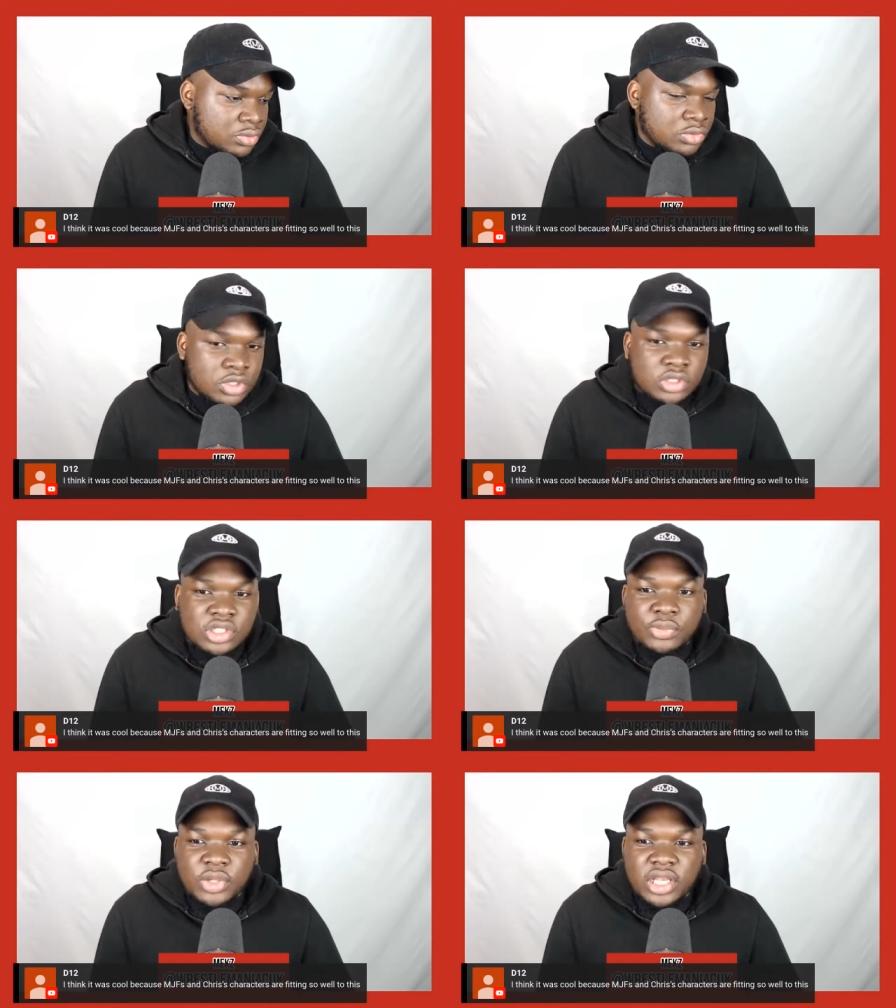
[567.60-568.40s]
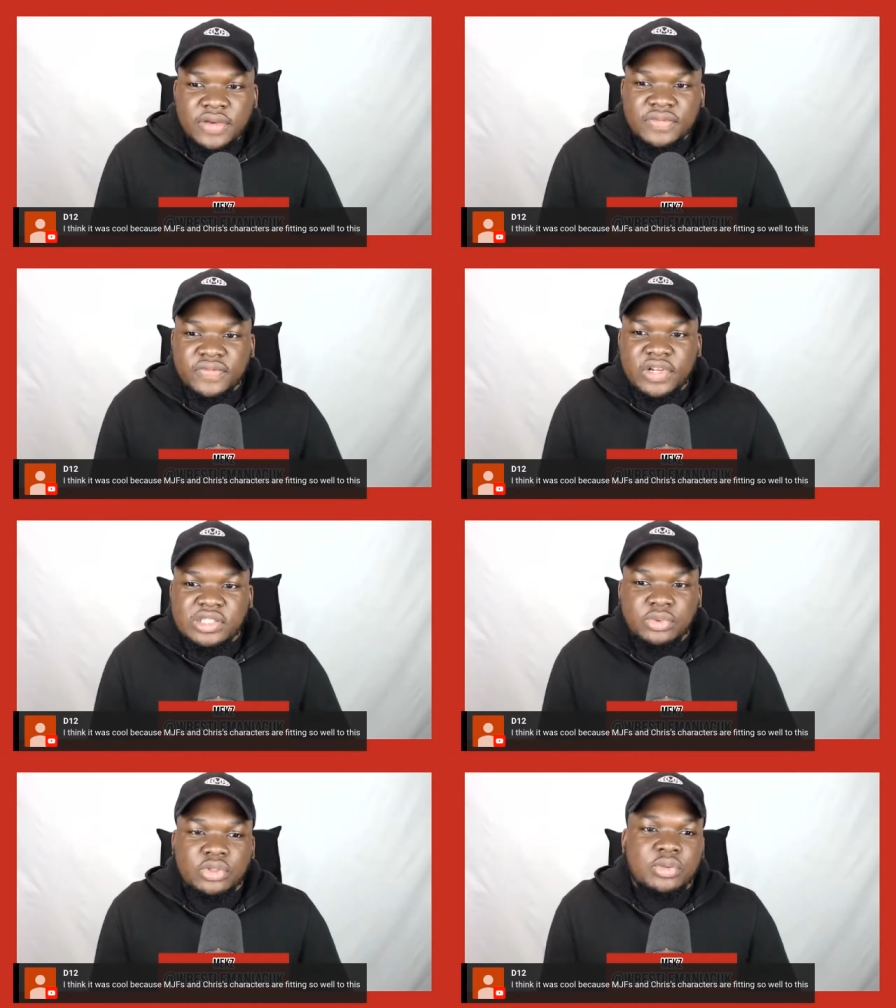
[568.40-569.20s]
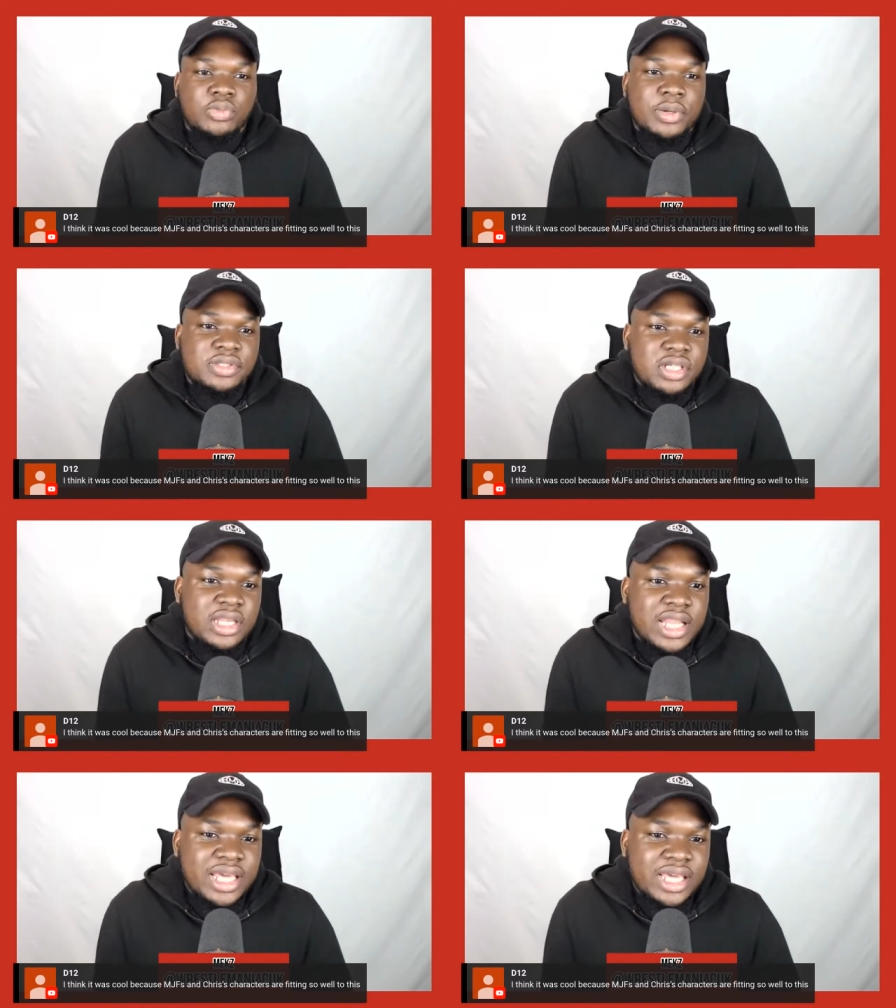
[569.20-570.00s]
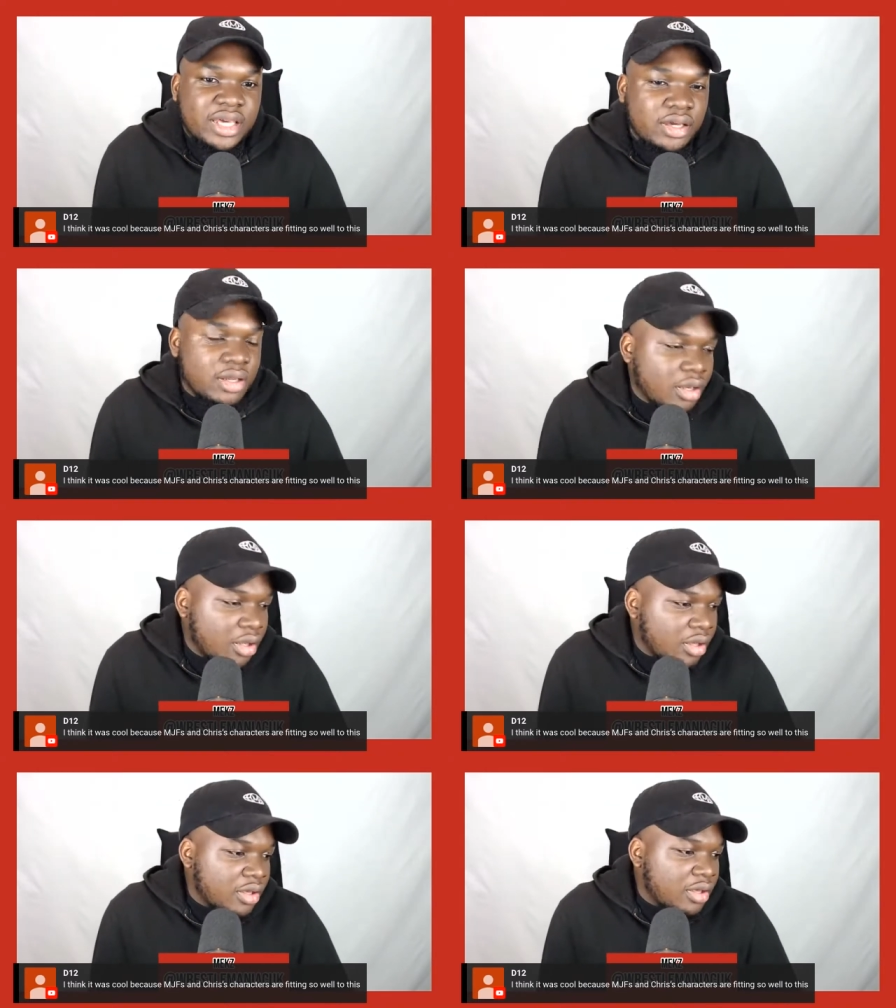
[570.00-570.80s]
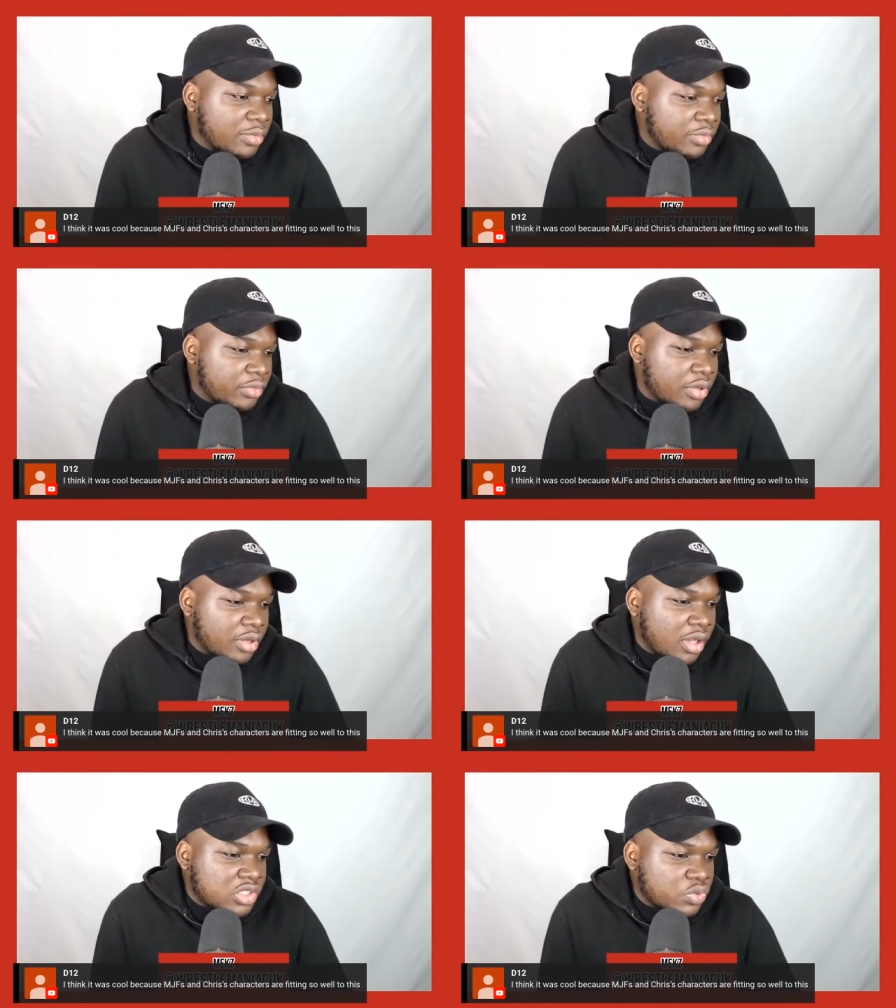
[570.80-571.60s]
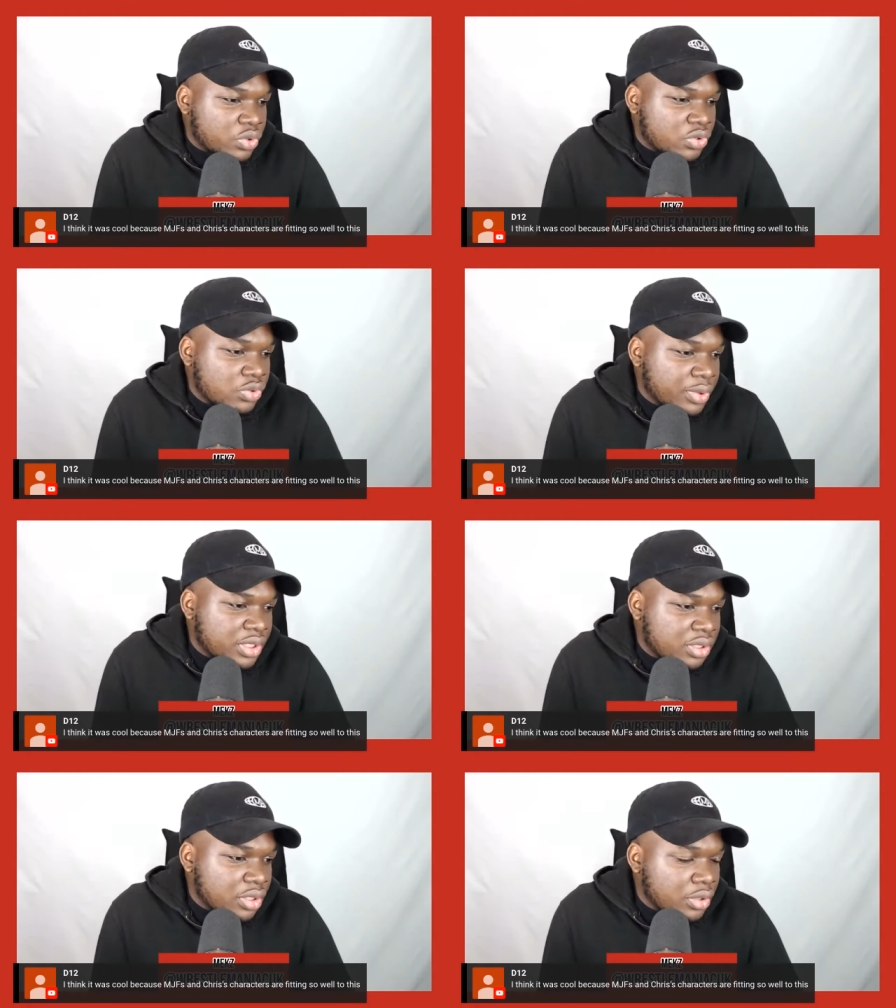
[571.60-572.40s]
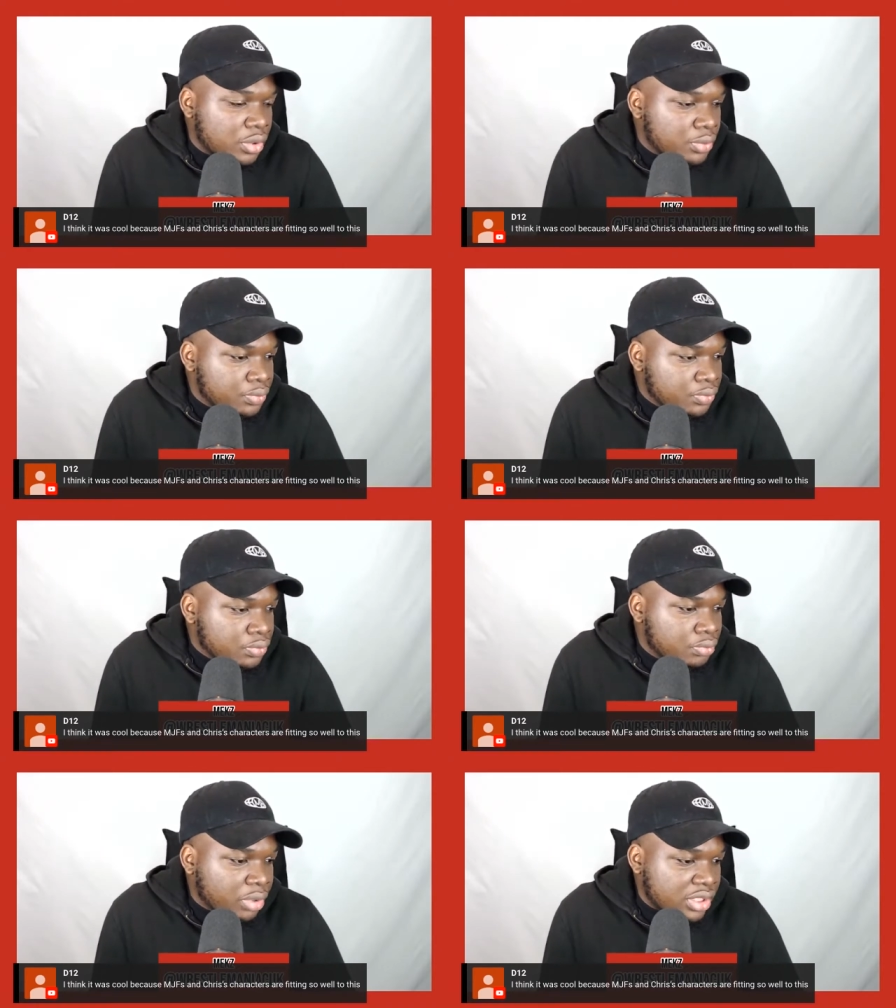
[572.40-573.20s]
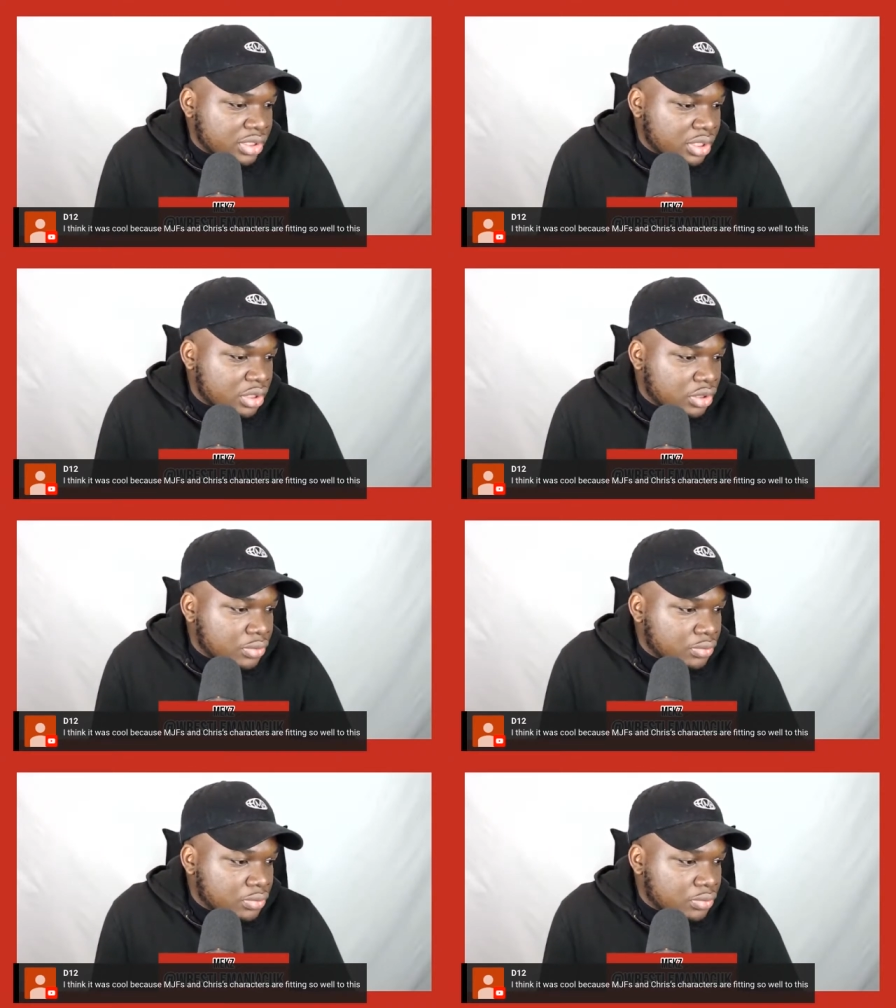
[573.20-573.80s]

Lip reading: Because someone left Flash Morgan Webster laying last week or 2 weeks ago backstage.